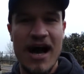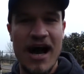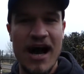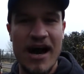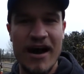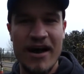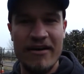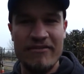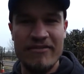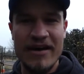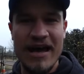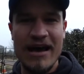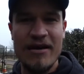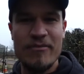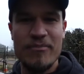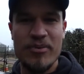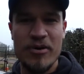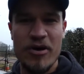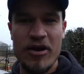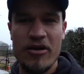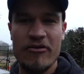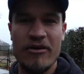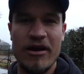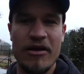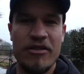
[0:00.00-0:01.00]
I have now
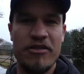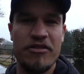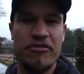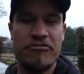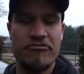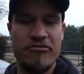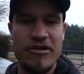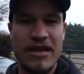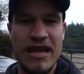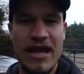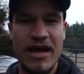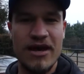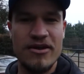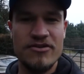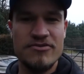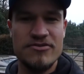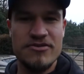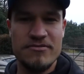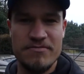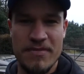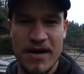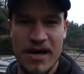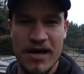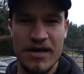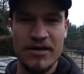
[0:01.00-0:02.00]
put around
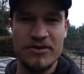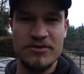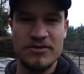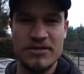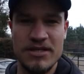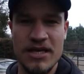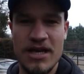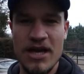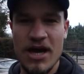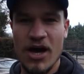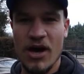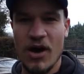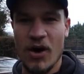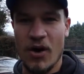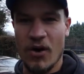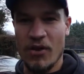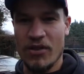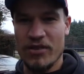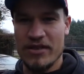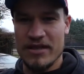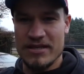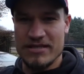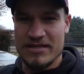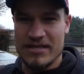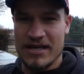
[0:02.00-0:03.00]
300 miles
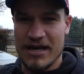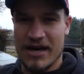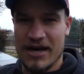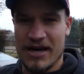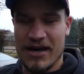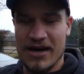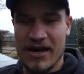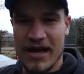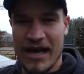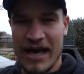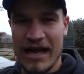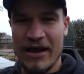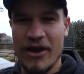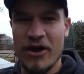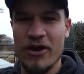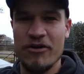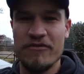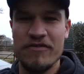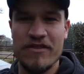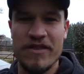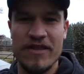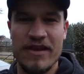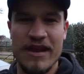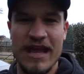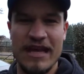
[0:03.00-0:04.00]
on this car, and
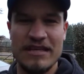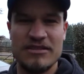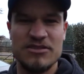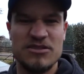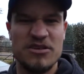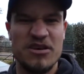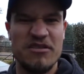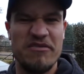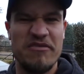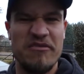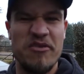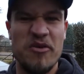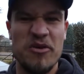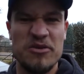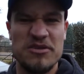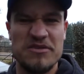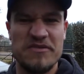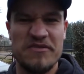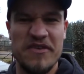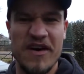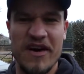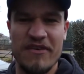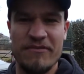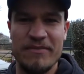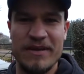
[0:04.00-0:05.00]
over the next sort of 4 to
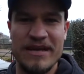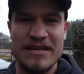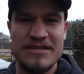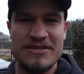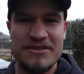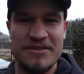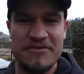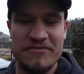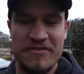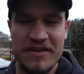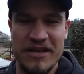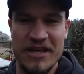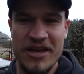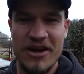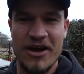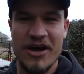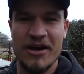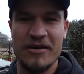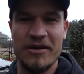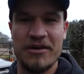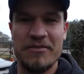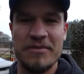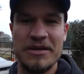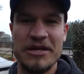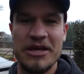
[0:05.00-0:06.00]
5 minutes of the video
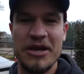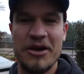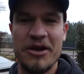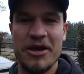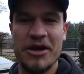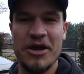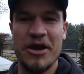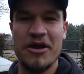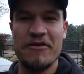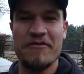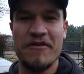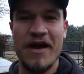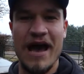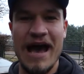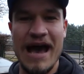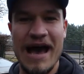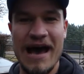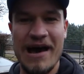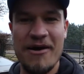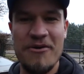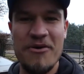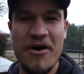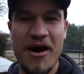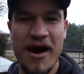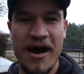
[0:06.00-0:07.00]
I'm going to be going over
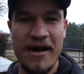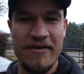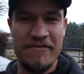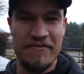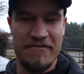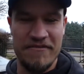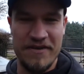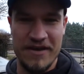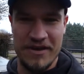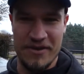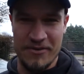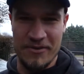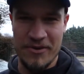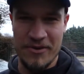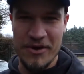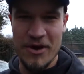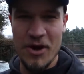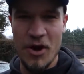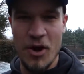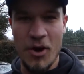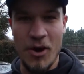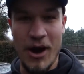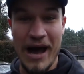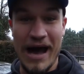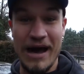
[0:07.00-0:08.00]
how I feel,
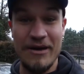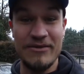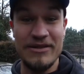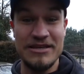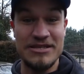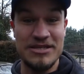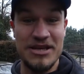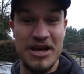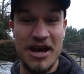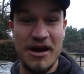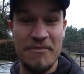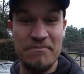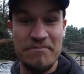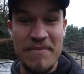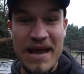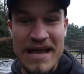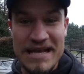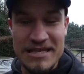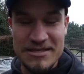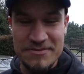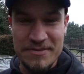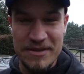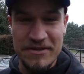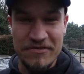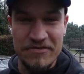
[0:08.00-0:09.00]
or how this car
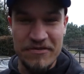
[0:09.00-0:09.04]
makes me